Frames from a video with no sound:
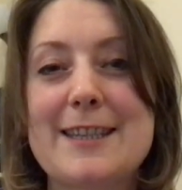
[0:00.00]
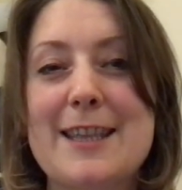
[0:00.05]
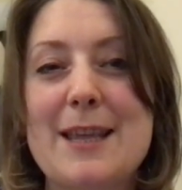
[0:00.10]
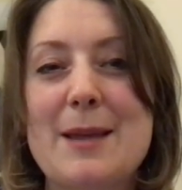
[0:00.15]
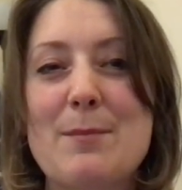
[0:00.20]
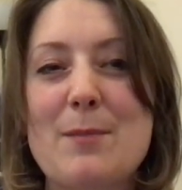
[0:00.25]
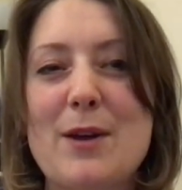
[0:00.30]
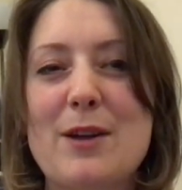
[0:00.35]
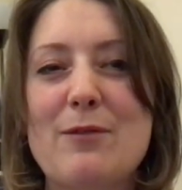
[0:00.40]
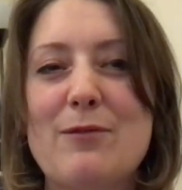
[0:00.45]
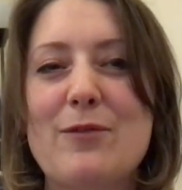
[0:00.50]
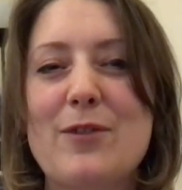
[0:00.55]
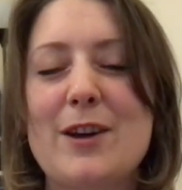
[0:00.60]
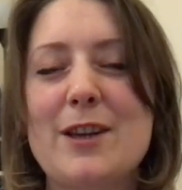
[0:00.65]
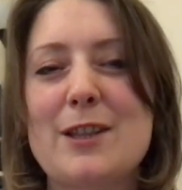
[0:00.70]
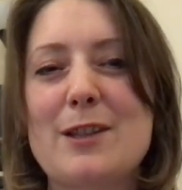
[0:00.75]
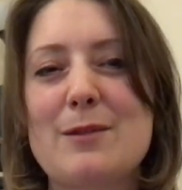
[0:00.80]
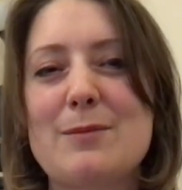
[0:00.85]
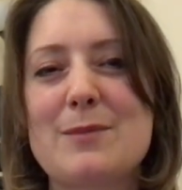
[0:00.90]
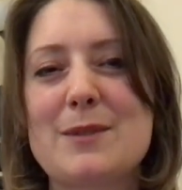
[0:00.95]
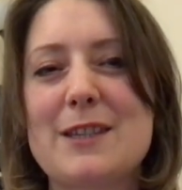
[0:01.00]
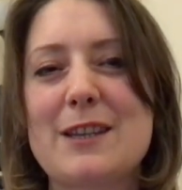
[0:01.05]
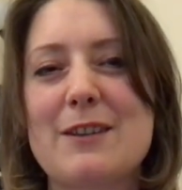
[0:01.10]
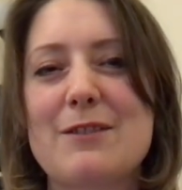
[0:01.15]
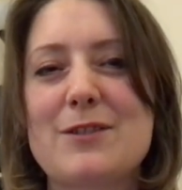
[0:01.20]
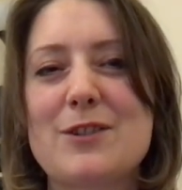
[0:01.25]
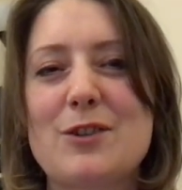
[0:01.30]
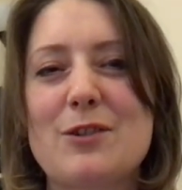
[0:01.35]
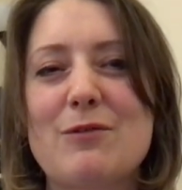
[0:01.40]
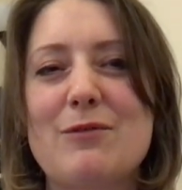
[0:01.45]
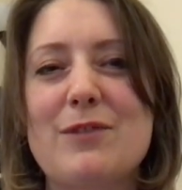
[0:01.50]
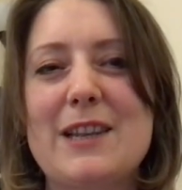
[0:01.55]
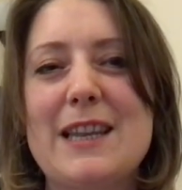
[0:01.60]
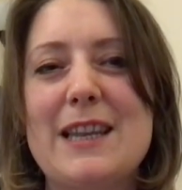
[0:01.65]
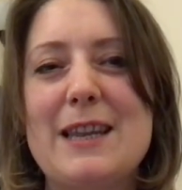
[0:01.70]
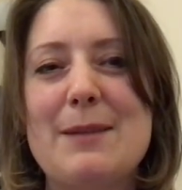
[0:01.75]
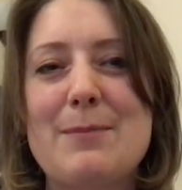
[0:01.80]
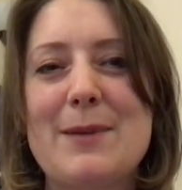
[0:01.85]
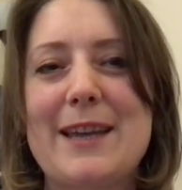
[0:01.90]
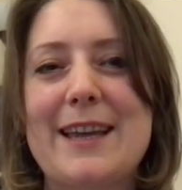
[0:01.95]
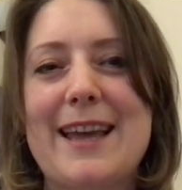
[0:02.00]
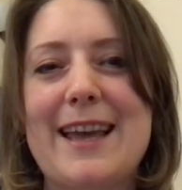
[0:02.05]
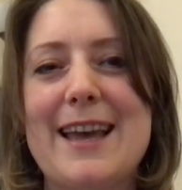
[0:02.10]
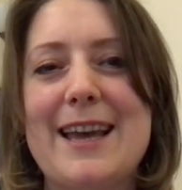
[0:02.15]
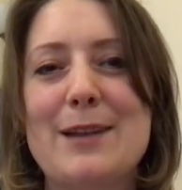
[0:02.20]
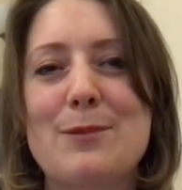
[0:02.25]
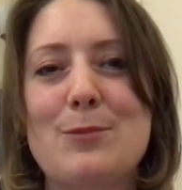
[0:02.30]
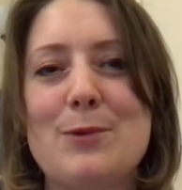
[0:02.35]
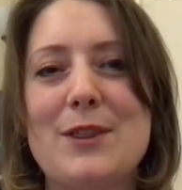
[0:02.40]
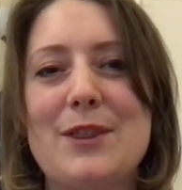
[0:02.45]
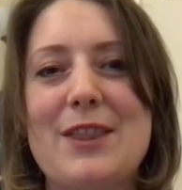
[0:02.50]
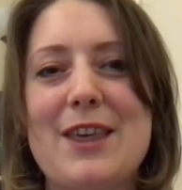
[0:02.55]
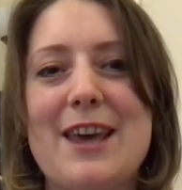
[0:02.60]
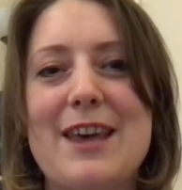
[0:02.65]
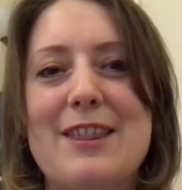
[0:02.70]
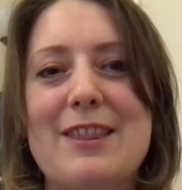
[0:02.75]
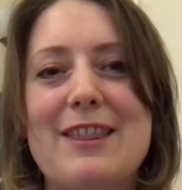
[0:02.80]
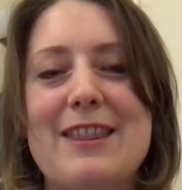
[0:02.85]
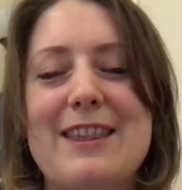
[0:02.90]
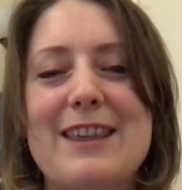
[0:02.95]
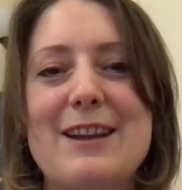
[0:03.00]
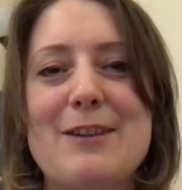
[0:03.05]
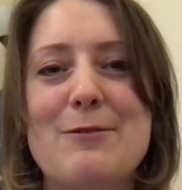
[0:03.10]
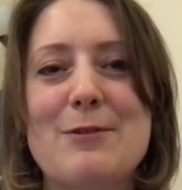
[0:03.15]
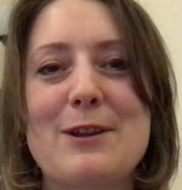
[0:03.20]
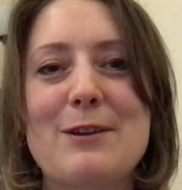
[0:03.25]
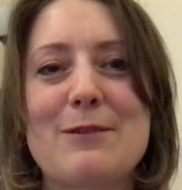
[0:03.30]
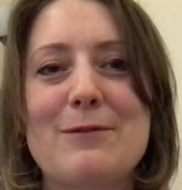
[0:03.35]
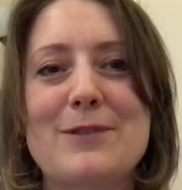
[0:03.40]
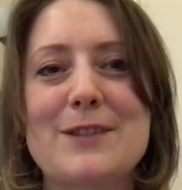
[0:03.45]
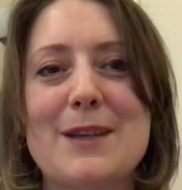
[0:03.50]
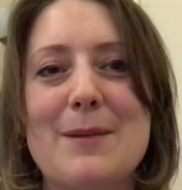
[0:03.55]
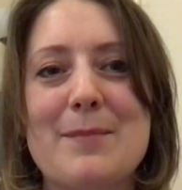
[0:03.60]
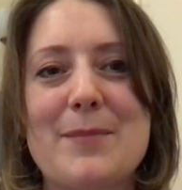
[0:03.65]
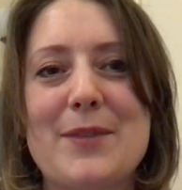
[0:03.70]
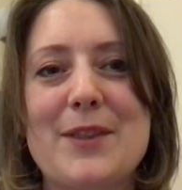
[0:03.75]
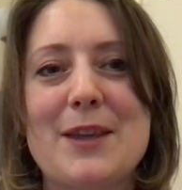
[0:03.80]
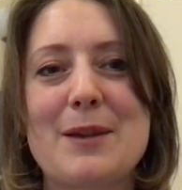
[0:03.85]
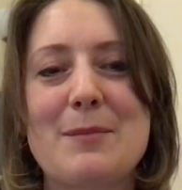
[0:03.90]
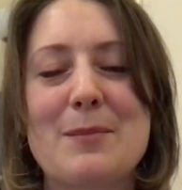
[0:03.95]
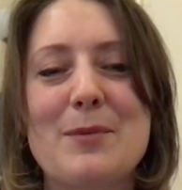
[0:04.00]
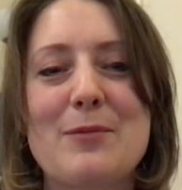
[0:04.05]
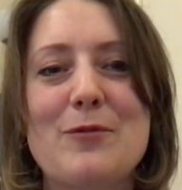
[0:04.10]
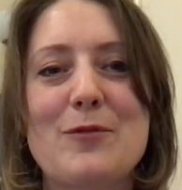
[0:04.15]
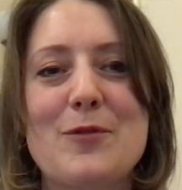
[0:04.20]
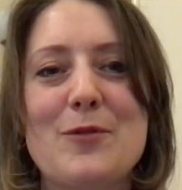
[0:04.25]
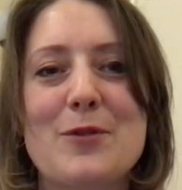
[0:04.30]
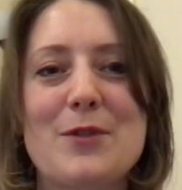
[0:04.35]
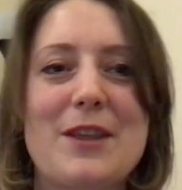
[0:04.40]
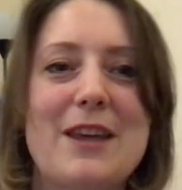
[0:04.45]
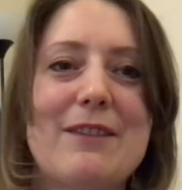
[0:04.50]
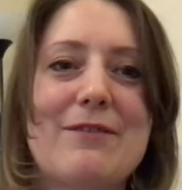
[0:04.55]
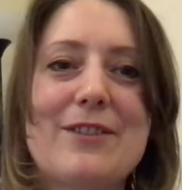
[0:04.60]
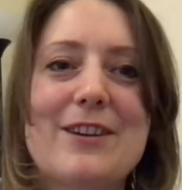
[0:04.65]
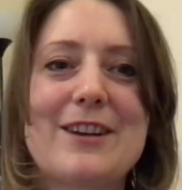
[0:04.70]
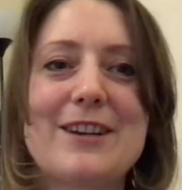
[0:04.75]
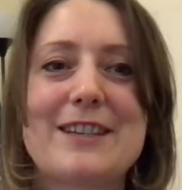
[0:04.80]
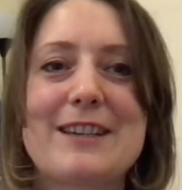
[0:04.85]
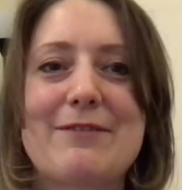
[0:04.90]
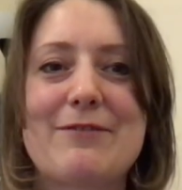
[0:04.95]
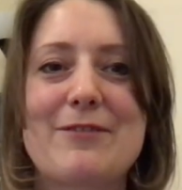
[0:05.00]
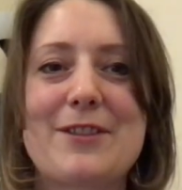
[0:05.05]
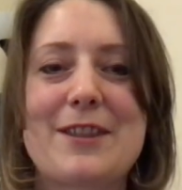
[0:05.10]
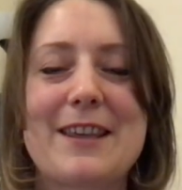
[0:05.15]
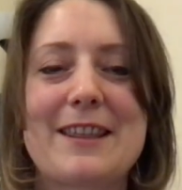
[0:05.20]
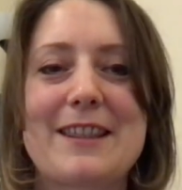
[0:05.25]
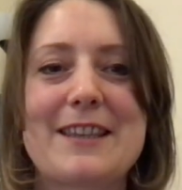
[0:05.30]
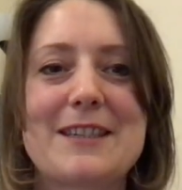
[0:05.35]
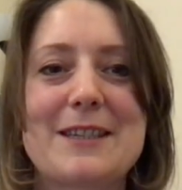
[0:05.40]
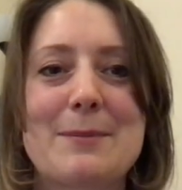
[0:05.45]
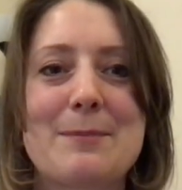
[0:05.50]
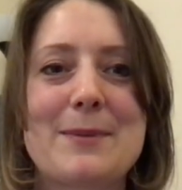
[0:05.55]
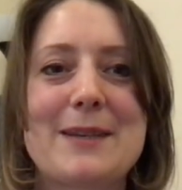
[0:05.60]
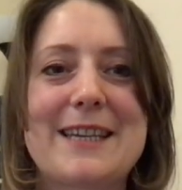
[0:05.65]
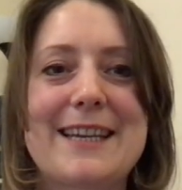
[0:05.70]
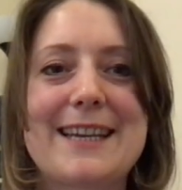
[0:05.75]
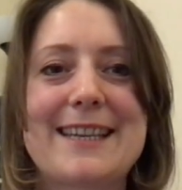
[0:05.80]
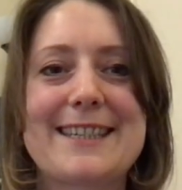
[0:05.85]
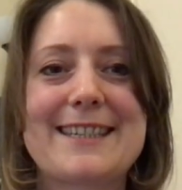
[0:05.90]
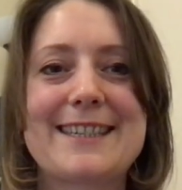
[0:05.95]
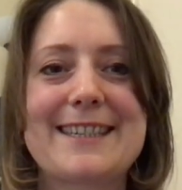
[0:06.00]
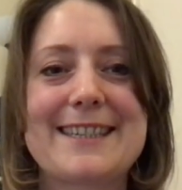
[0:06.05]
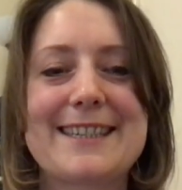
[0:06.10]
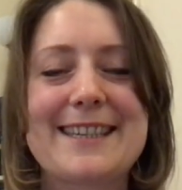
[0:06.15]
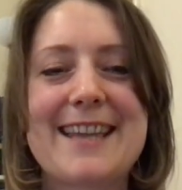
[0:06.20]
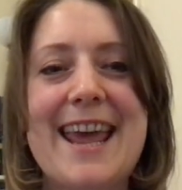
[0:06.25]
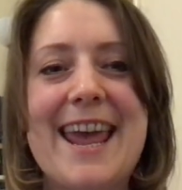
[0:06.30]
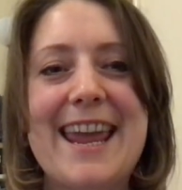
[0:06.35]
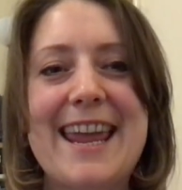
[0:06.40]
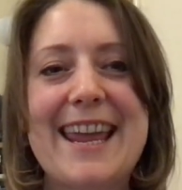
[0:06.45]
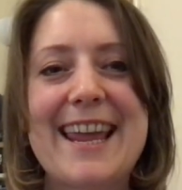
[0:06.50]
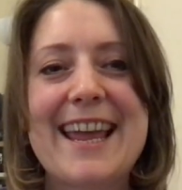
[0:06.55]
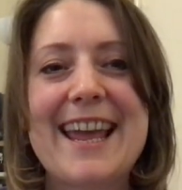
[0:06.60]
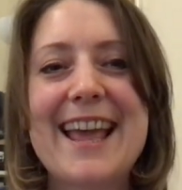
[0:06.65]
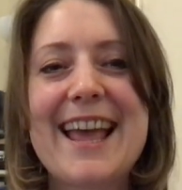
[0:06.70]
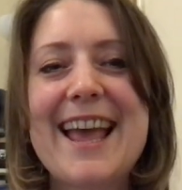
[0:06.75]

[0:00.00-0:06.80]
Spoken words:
They might find themselves sort of leaping ahead with their theory of something before they've heard everything that somebody has to say.